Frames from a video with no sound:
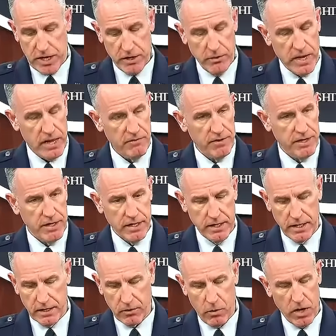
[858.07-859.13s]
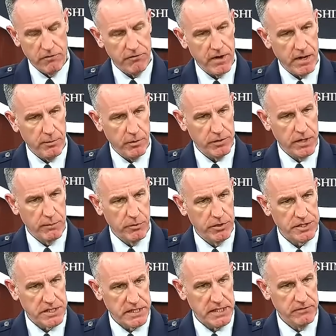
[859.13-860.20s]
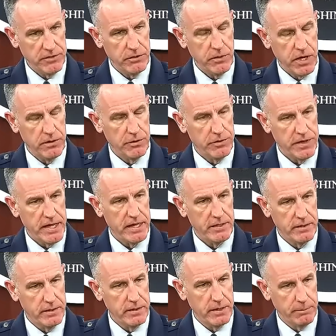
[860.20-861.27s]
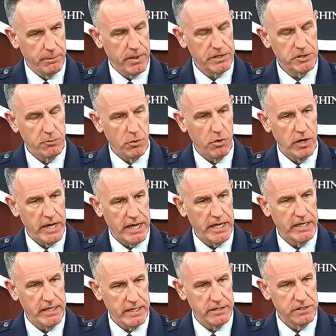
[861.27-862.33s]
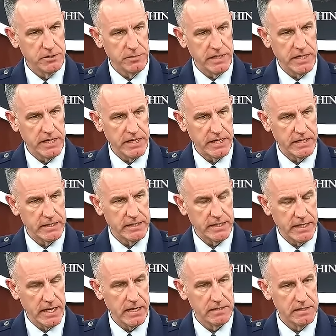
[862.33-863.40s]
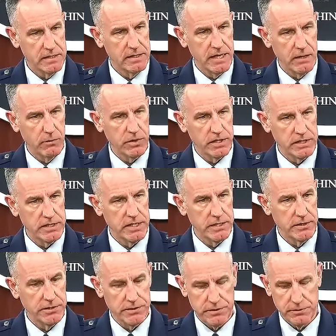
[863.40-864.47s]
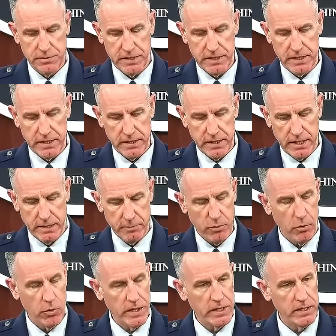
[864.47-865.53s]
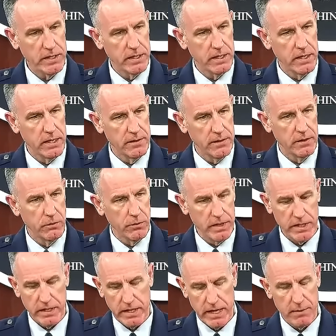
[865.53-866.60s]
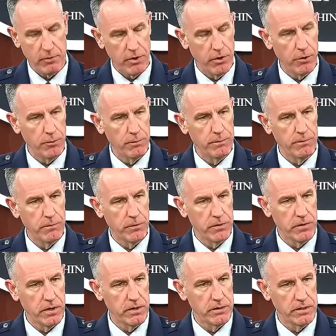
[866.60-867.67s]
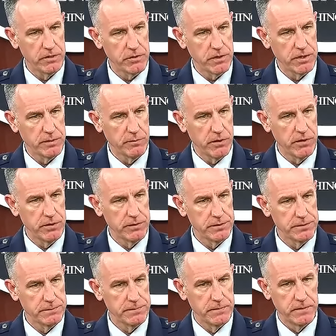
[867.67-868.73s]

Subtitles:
I don't have a quantifiable number to give you other than much more aid needs to be getting into Gaza, and that will continue to be a point that we hammer home with our Israeli partners.